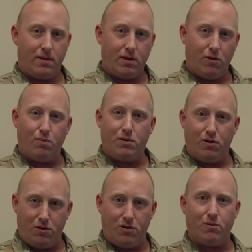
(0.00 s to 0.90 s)
You
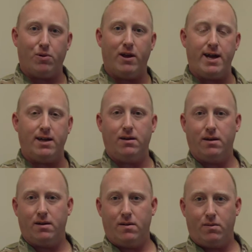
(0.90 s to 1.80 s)
do your planning.
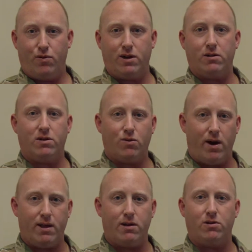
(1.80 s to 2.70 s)
Bring in your
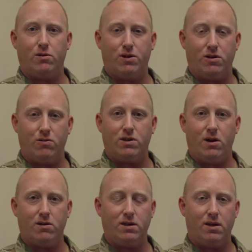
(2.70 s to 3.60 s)
squad leaders, your platoon
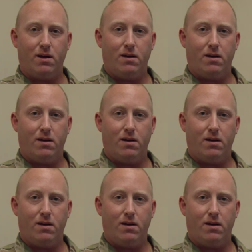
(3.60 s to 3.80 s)
sergeants.